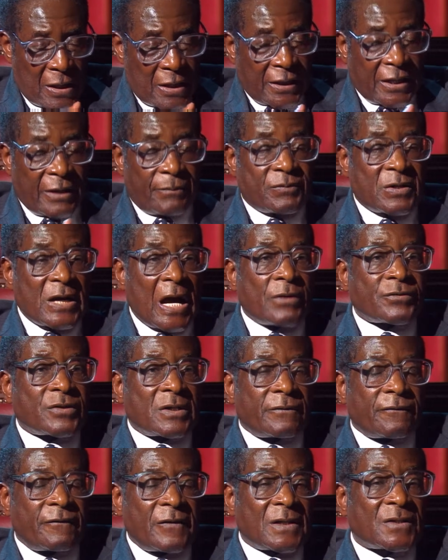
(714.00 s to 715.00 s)
kept out
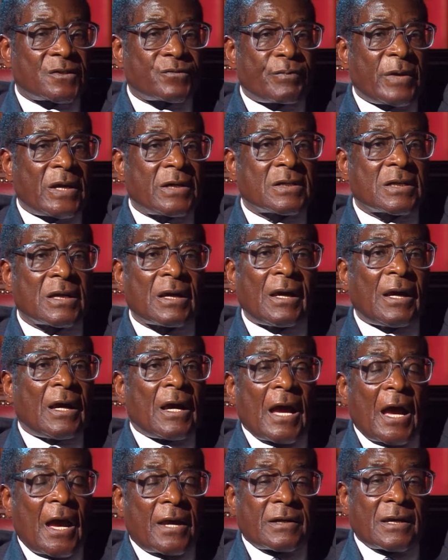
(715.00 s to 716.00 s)
investment,
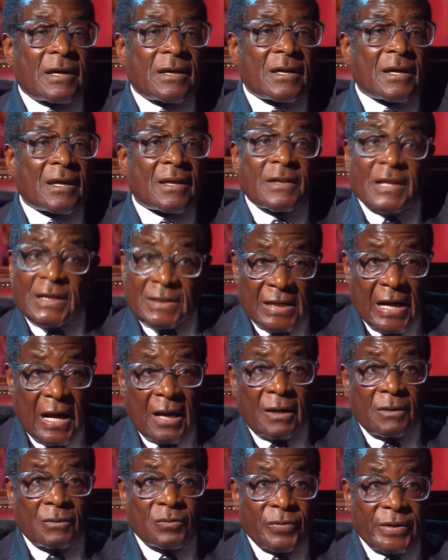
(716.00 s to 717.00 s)
and that's
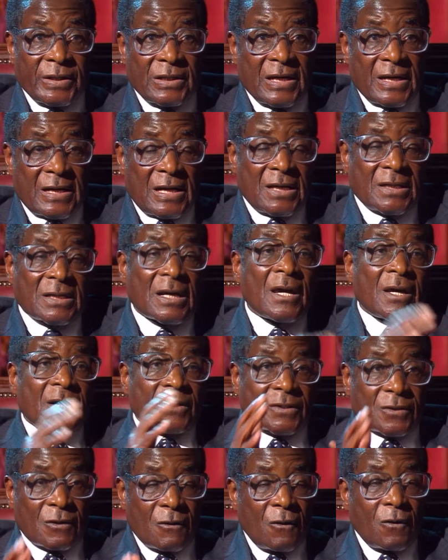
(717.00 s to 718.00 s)
how we did it.
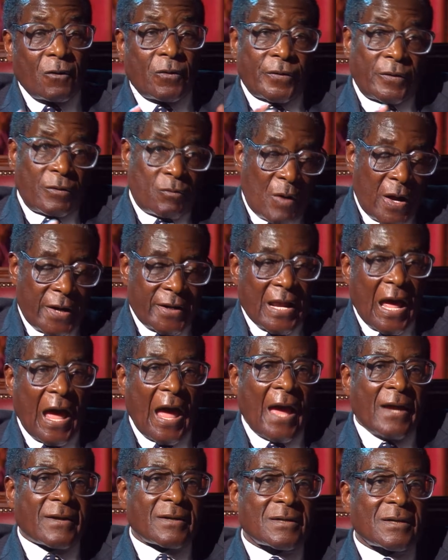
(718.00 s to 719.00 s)
So on the one
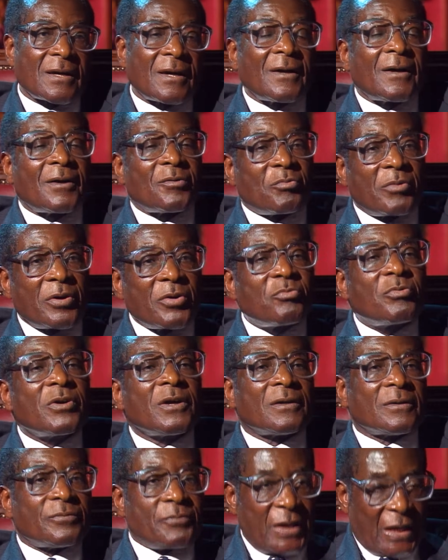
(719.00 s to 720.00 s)
hand, we
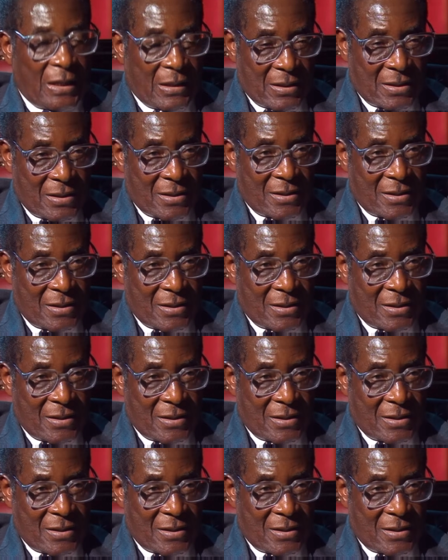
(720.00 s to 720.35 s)
will be